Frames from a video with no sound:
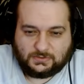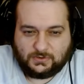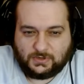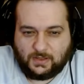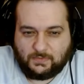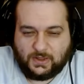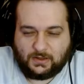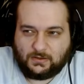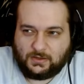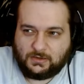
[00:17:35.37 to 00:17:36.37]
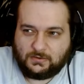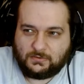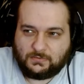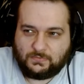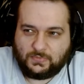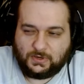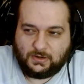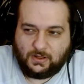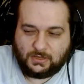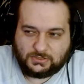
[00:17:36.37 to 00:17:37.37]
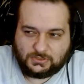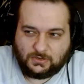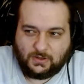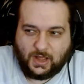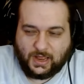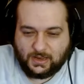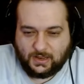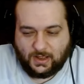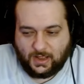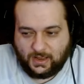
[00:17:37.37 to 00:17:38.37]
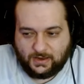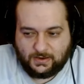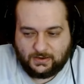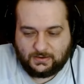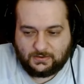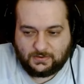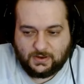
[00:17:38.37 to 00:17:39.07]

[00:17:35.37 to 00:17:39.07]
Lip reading: turn that back on. But also, I